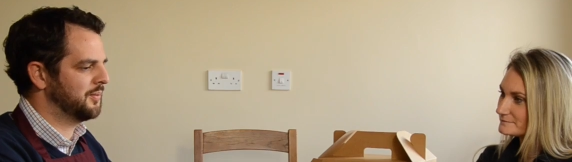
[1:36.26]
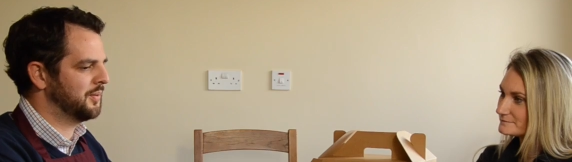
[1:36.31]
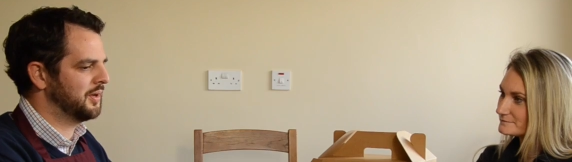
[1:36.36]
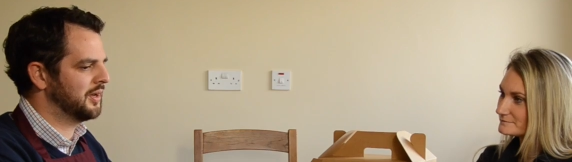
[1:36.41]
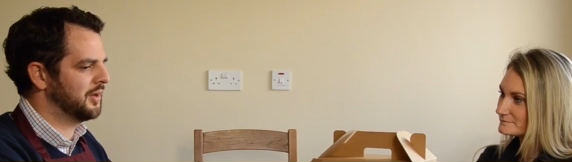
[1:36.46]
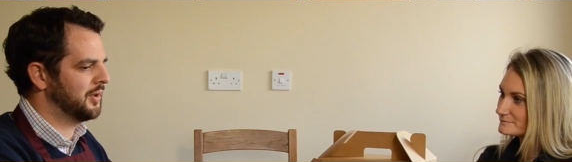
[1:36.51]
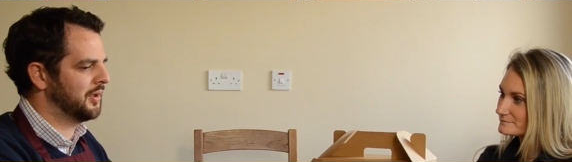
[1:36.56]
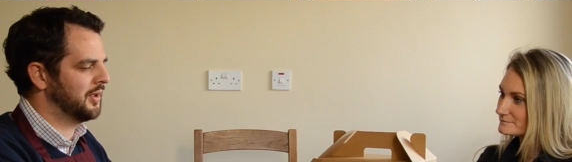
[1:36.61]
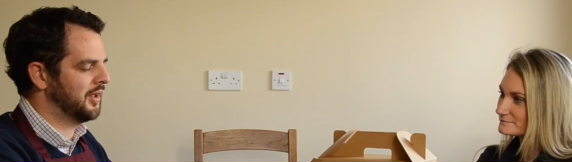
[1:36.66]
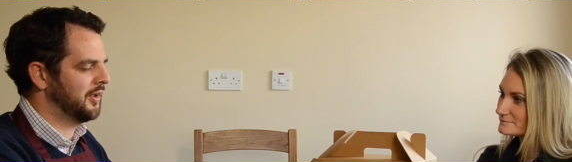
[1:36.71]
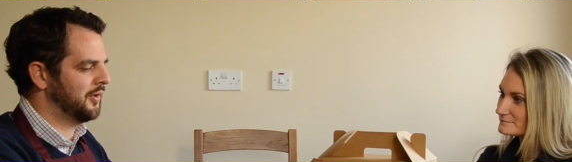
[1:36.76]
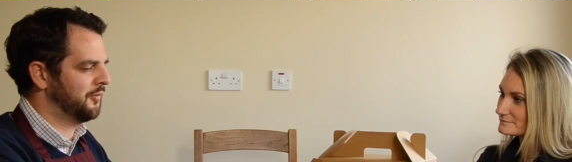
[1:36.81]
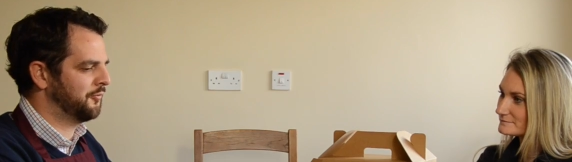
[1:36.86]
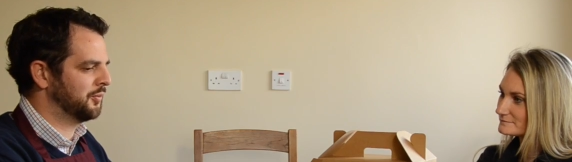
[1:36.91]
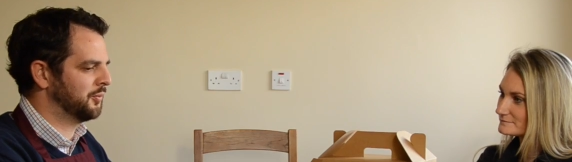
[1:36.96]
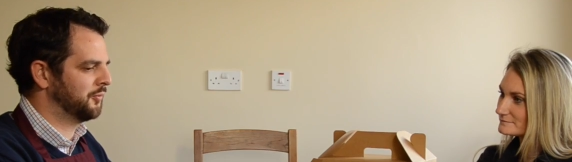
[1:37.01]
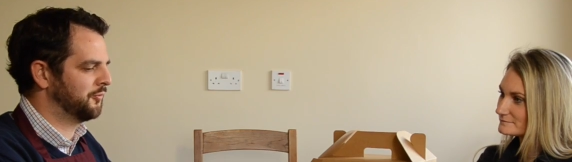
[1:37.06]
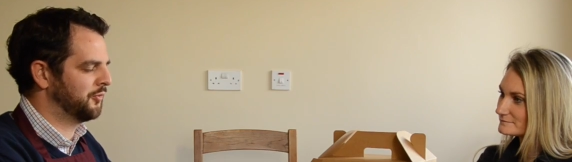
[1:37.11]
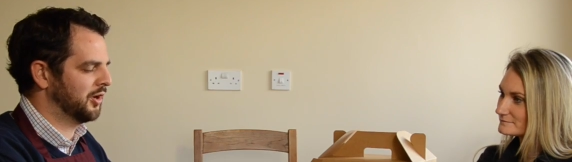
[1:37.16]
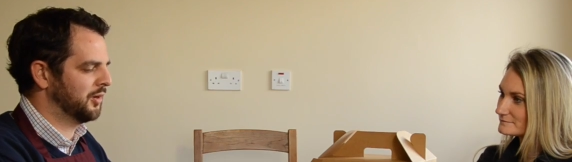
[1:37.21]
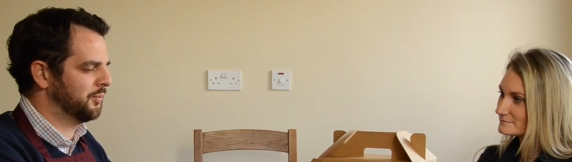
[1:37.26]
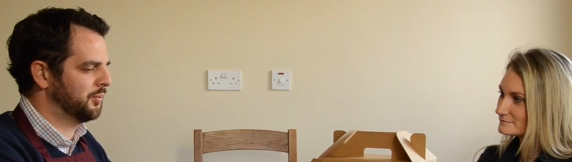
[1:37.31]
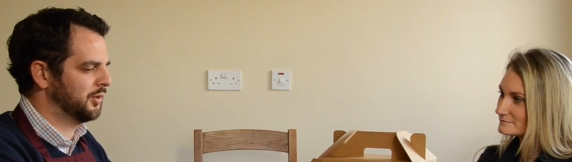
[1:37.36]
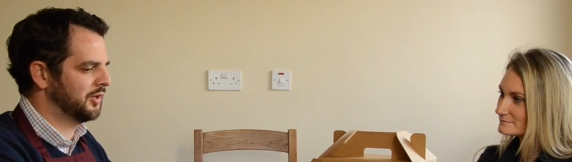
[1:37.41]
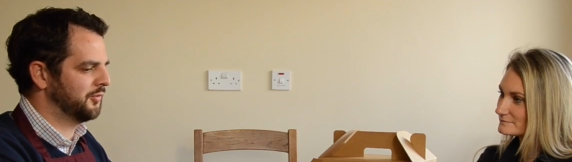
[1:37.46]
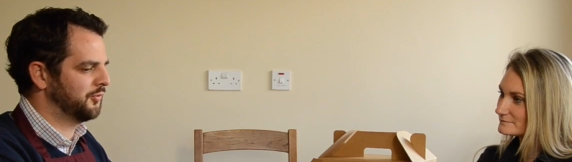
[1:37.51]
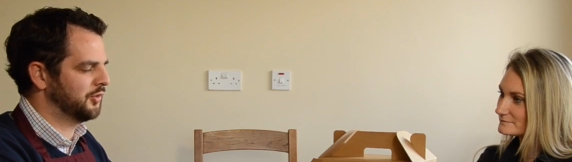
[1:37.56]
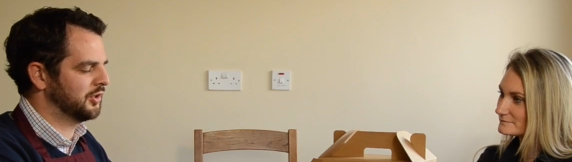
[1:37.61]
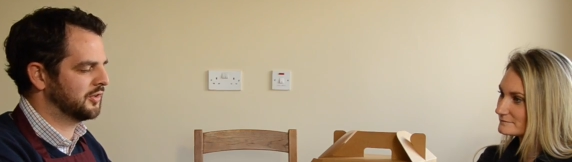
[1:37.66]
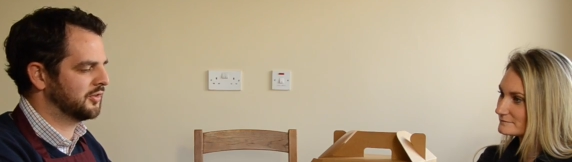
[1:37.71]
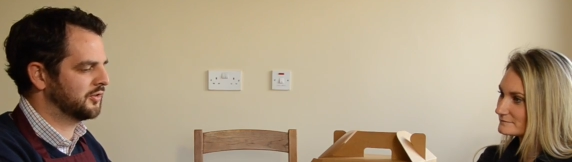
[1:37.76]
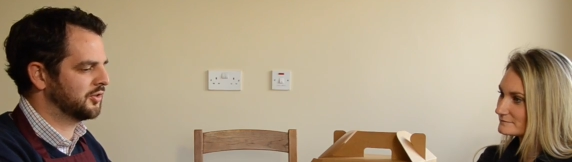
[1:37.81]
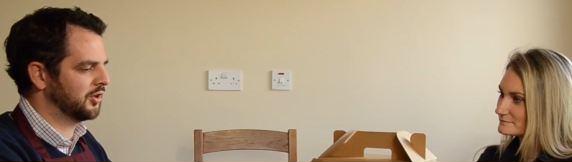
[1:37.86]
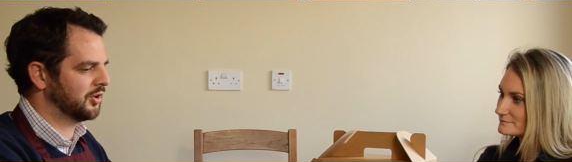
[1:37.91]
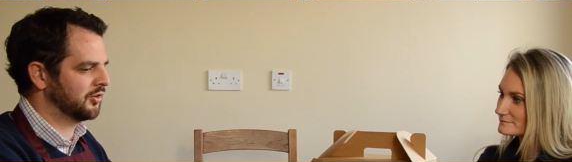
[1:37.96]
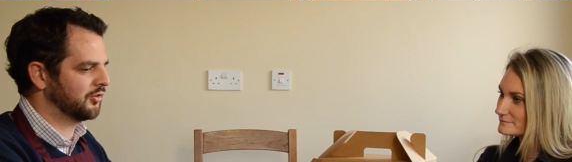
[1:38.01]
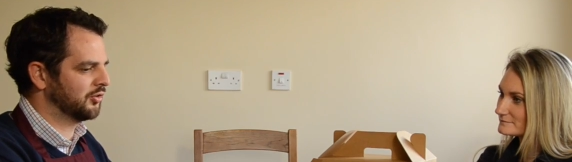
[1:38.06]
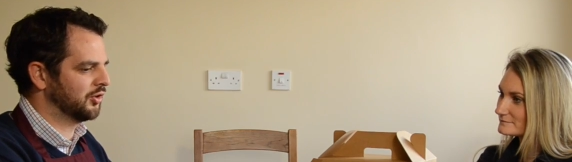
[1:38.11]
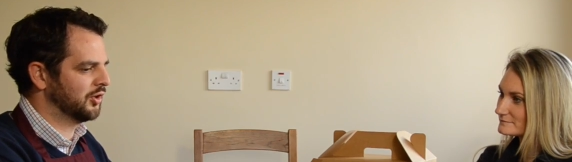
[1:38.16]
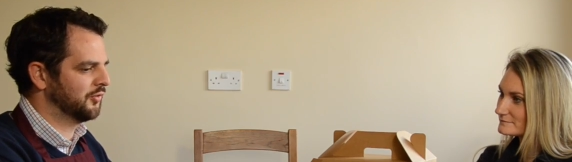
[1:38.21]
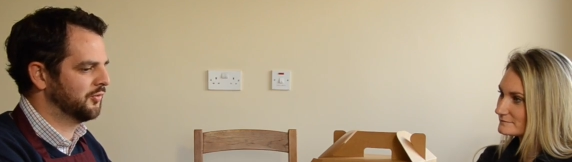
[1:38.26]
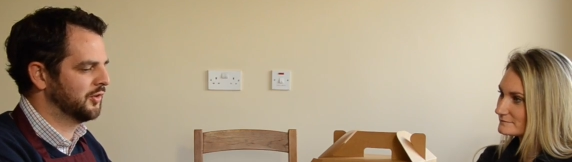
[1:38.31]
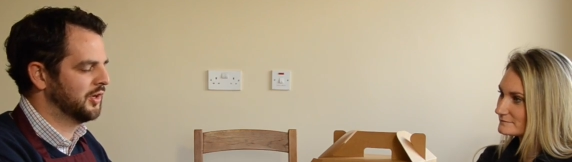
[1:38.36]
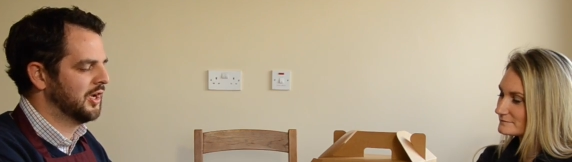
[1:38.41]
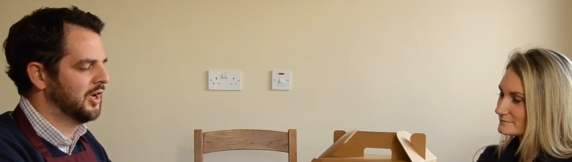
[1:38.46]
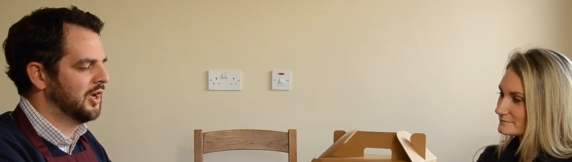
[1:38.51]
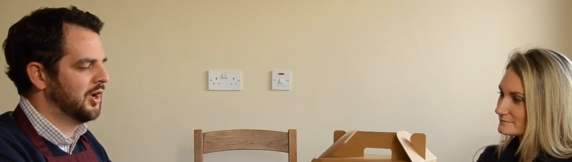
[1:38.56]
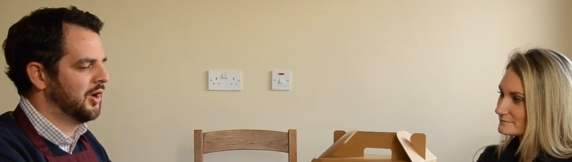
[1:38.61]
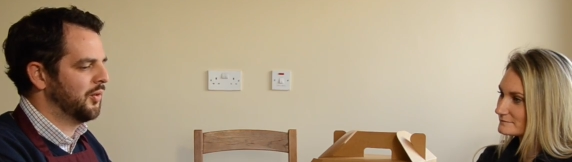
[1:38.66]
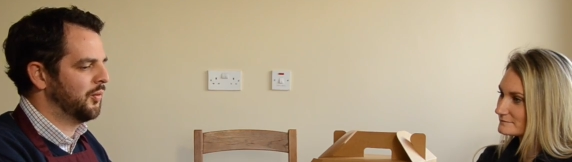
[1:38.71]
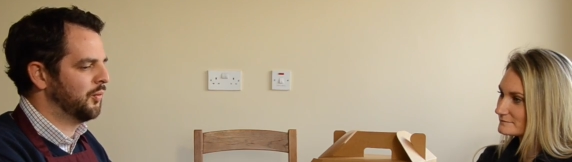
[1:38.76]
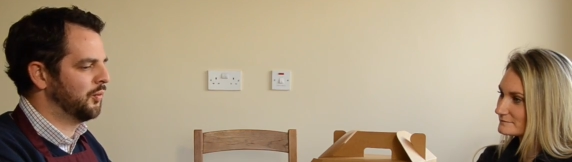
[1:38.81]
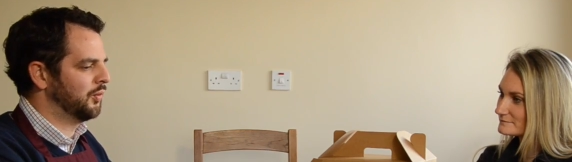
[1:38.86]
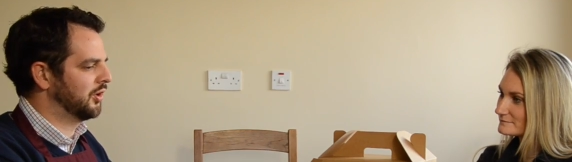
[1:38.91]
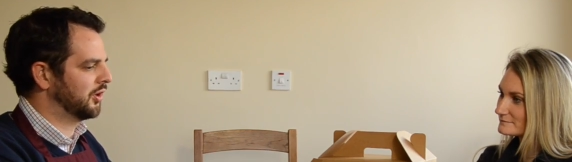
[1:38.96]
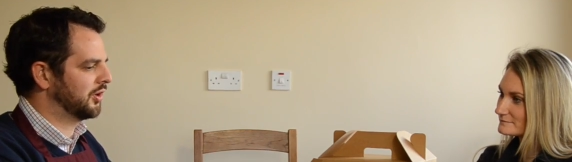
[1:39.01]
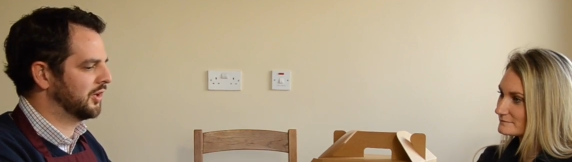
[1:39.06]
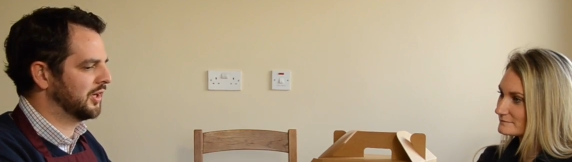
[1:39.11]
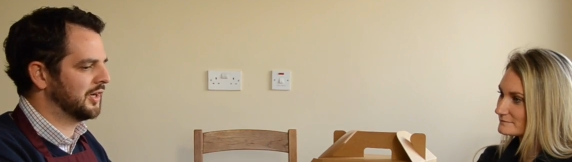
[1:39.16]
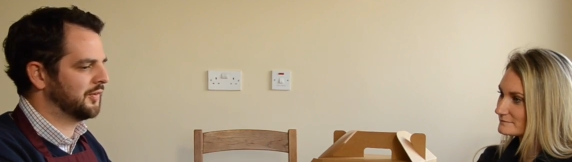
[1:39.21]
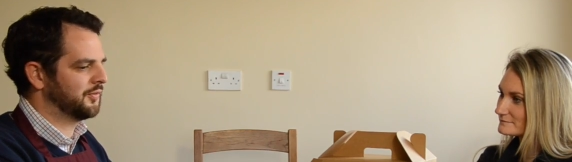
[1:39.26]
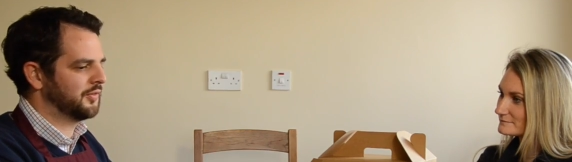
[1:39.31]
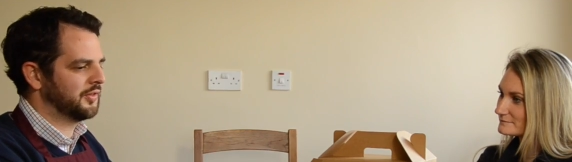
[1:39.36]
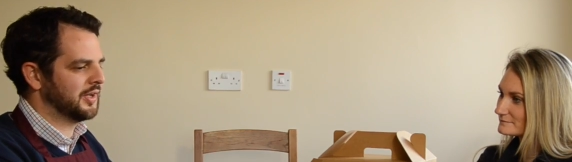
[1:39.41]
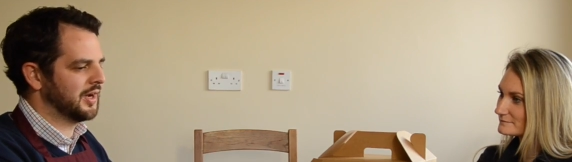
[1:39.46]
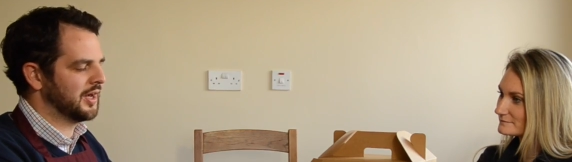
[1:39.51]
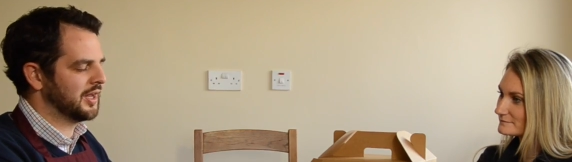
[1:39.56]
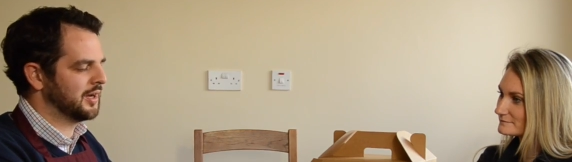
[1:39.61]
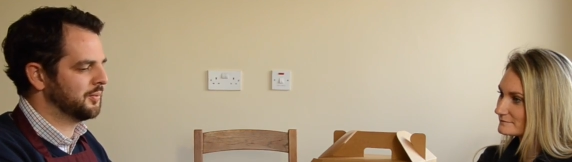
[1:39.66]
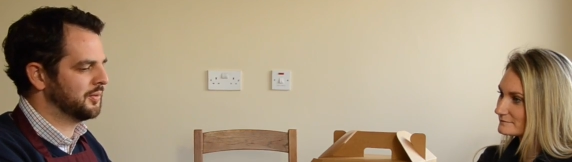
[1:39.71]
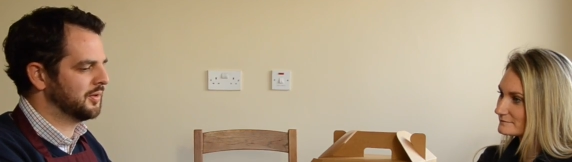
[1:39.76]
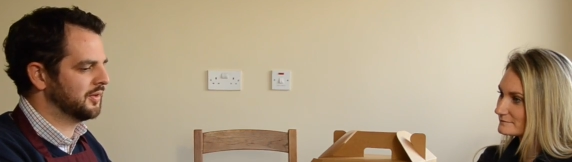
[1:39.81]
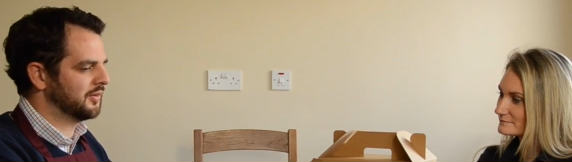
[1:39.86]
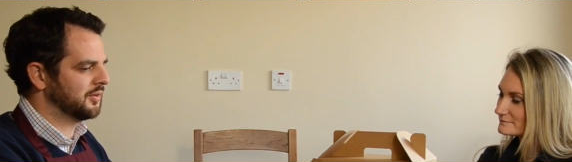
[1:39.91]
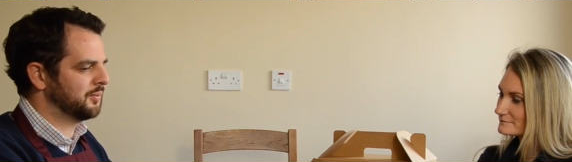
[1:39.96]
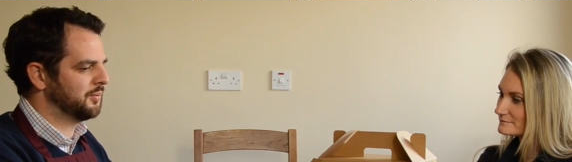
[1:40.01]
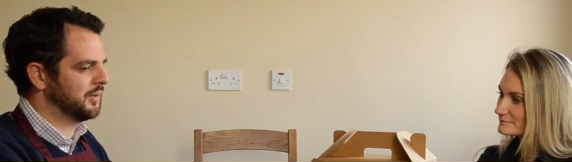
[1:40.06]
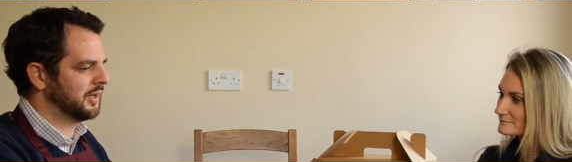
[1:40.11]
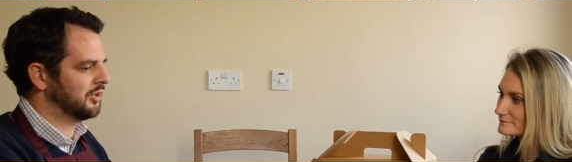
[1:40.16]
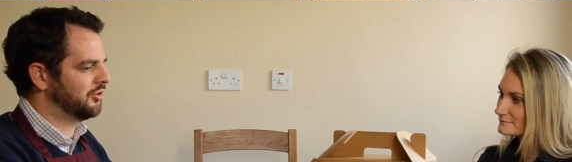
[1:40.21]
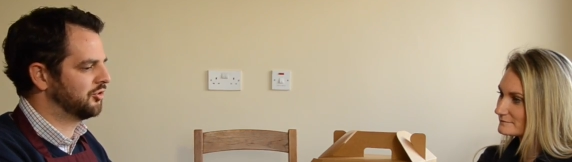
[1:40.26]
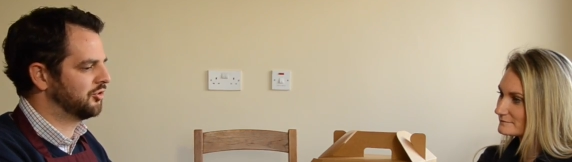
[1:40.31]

Speaker 1: I mean, it, uh, from a farm point of view, it starts off looking after the animals and making